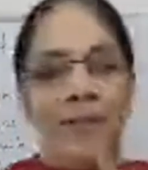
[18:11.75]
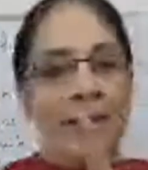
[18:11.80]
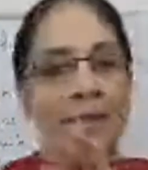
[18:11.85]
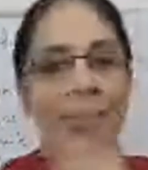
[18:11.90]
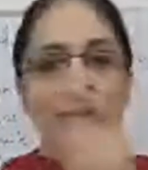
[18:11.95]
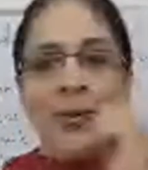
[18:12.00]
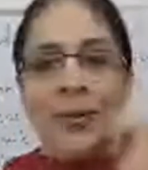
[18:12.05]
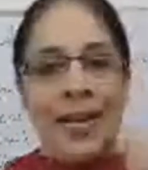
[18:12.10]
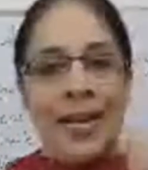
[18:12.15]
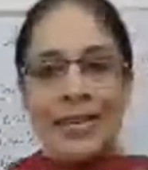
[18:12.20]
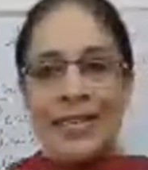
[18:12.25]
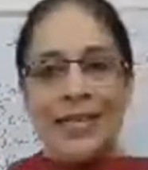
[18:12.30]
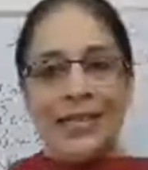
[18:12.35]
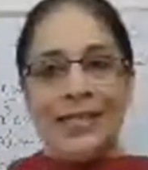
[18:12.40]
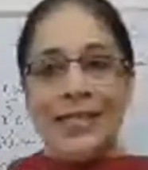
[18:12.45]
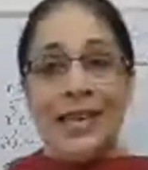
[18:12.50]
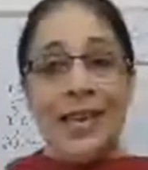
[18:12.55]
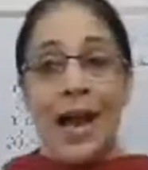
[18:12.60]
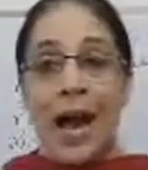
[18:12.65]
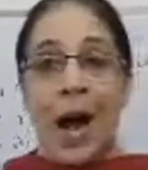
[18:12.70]
So let us
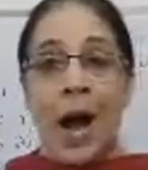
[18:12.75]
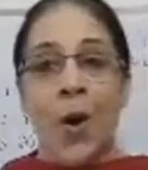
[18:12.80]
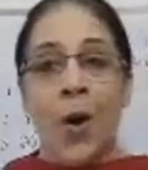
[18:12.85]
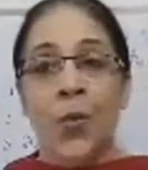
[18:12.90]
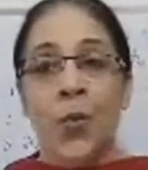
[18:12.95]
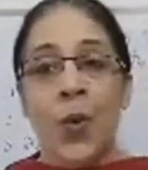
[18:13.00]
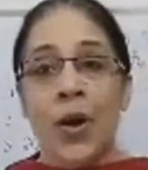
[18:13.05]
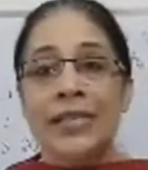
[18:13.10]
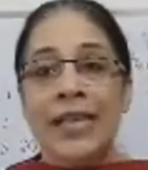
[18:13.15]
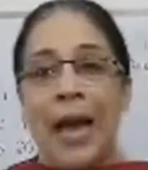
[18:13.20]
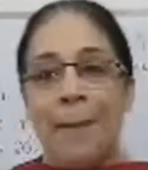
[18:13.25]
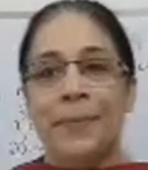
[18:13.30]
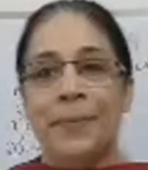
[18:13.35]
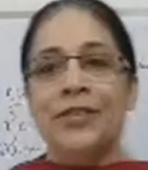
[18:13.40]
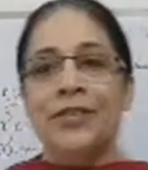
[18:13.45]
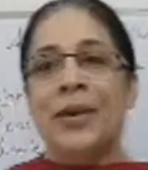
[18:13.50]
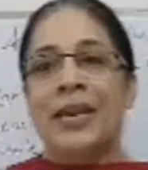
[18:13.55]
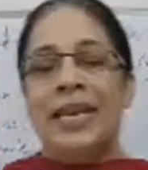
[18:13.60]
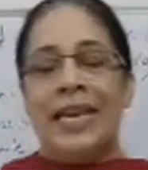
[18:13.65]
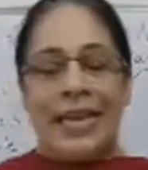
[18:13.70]
see what
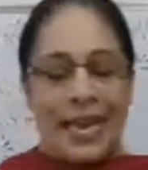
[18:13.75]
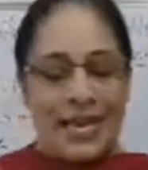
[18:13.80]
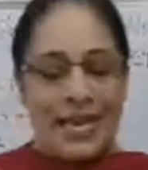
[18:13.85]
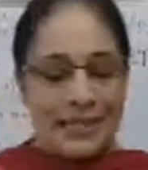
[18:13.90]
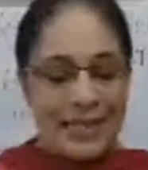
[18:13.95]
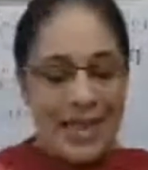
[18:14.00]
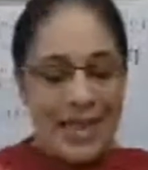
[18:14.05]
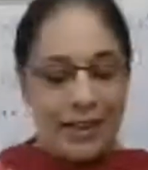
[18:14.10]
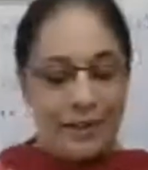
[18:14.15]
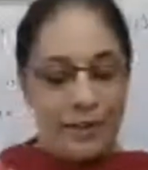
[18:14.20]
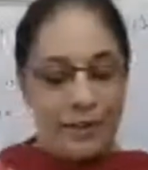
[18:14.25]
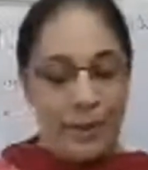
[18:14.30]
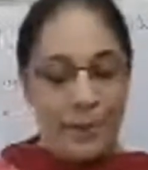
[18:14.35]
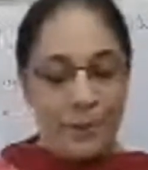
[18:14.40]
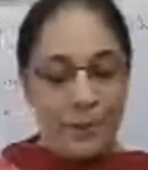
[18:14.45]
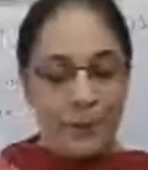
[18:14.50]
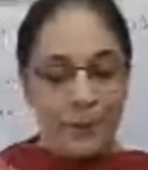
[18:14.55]
happens when he gets angry.